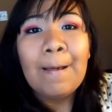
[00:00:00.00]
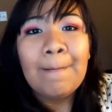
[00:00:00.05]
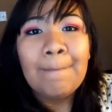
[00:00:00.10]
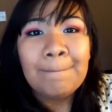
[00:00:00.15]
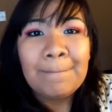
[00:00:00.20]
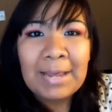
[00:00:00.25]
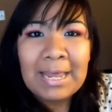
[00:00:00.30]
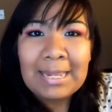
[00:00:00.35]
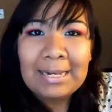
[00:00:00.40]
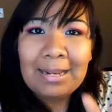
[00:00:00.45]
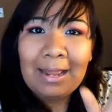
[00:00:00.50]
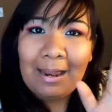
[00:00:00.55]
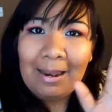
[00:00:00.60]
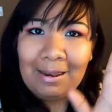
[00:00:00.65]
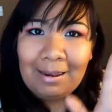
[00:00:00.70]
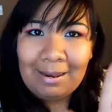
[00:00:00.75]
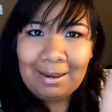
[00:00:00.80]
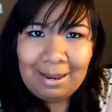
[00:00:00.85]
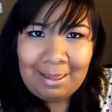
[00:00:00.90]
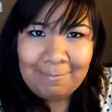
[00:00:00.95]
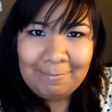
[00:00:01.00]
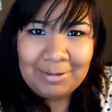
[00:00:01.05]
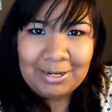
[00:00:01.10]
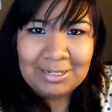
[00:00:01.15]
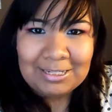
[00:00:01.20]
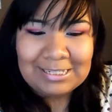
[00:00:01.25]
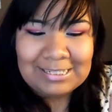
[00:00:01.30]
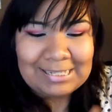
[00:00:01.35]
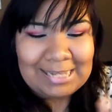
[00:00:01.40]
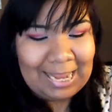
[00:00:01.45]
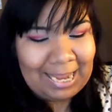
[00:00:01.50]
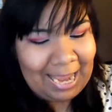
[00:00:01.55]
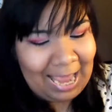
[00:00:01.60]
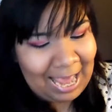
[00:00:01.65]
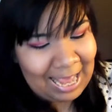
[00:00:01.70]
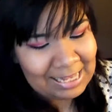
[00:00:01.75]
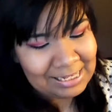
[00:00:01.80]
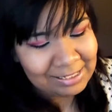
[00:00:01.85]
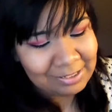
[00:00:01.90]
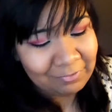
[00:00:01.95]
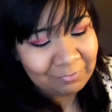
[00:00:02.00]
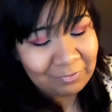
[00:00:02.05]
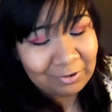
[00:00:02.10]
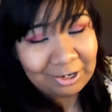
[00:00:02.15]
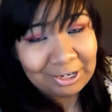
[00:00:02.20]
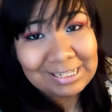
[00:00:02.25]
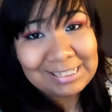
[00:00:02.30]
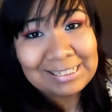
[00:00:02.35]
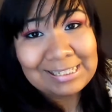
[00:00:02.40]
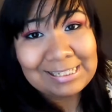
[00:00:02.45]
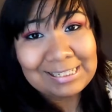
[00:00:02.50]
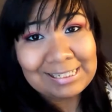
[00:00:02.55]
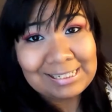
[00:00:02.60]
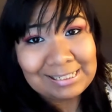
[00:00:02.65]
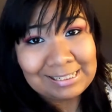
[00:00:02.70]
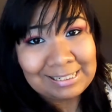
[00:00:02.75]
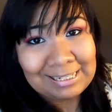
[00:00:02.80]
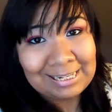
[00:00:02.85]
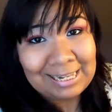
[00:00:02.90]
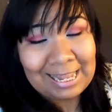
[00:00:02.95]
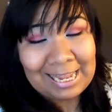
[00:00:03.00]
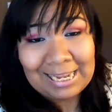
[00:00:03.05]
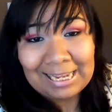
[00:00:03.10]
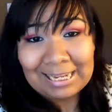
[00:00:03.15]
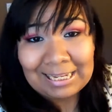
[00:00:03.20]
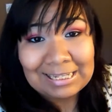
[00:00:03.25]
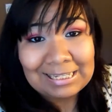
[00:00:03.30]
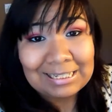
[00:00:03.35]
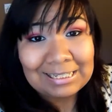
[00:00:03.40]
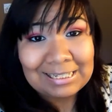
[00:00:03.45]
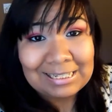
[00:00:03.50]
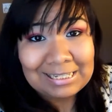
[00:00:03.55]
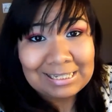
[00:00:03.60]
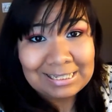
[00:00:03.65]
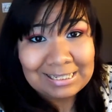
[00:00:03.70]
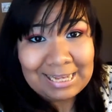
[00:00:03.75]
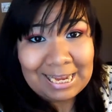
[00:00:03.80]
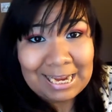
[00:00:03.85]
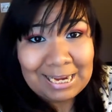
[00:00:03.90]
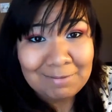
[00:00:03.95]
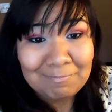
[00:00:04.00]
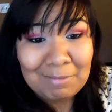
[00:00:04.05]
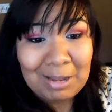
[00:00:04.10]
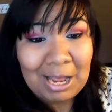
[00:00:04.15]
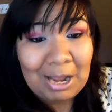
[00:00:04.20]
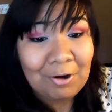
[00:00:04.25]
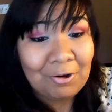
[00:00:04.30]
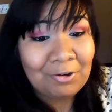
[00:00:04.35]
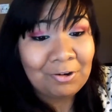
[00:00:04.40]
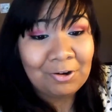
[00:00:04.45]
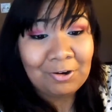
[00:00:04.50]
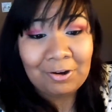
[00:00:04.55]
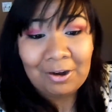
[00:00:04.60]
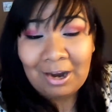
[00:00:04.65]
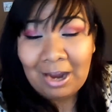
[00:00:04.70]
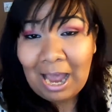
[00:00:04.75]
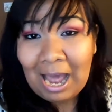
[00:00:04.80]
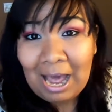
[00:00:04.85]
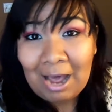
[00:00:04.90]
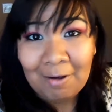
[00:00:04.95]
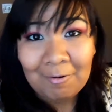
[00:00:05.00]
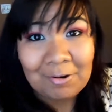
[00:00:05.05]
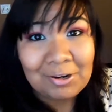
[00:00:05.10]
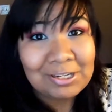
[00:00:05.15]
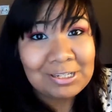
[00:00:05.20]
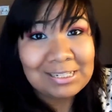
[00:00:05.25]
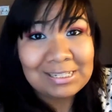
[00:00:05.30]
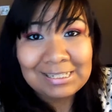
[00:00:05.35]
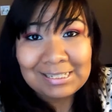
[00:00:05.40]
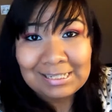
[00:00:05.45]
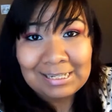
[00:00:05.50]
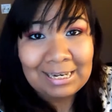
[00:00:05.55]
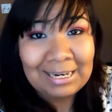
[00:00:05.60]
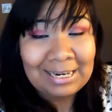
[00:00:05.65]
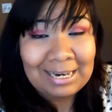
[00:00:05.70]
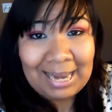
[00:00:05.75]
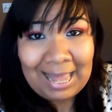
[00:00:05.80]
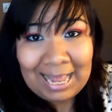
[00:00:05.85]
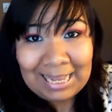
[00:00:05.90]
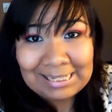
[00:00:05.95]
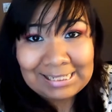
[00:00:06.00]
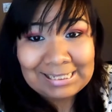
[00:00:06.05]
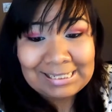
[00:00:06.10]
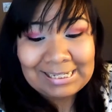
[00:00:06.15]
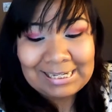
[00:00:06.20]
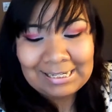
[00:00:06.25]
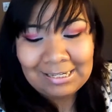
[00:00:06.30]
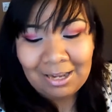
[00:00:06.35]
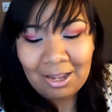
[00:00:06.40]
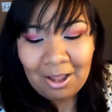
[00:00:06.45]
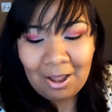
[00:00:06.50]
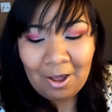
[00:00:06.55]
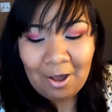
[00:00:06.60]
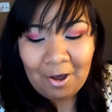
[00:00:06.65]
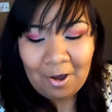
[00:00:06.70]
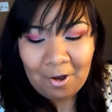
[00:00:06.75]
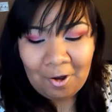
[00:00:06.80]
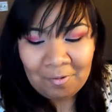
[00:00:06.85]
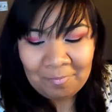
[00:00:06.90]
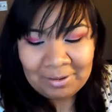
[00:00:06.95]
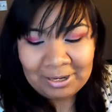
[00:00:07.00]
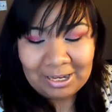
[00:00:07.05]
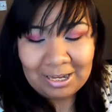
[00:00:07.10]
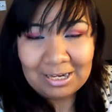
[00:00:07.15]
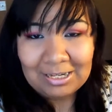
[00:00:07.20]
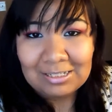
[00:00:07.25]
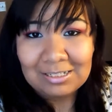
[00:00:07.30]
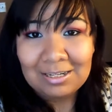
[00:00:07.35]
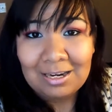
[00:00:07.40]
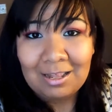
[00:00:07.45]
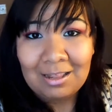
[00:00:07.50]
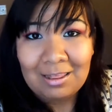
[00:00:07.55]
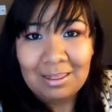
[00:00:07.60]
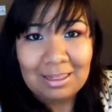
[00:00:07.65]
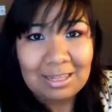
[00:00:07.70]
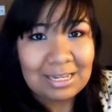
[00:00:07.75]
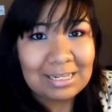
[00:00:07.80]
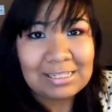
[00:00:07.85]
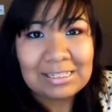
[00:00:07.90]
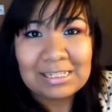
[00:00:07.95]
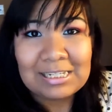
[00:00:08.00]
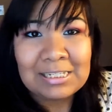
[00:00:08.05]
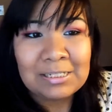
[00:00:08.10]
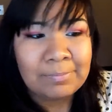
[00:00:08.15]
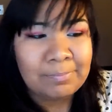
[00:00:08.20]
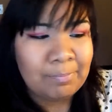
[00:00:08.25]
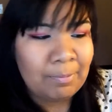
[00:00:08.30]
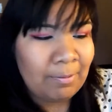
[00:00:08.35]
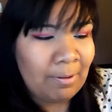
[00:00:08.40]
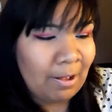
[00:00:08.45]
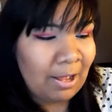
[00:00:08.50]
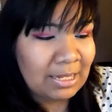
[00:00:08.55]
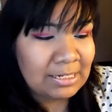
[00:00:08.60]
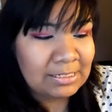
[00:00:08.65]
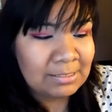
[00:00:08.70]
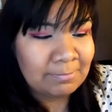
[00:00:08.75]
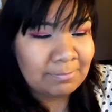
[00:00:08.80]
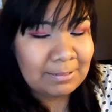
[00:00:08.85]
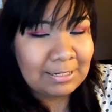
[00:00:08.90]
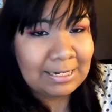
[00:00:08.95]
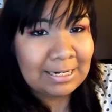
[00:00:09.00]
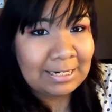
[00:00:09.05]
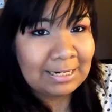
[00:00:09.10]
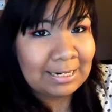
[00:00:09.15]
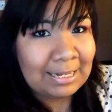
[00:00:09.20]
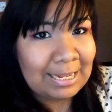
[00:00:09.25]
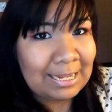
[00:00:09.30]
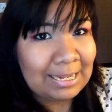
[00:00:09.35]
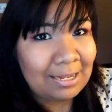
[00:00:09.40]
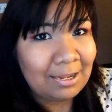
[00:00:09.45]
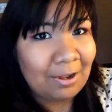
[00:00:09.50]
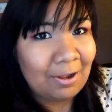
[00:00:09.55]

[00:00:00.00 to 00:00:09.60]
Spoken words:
But let me just say, as far as like staying power hours lasting, oh my gosh, this is possibly like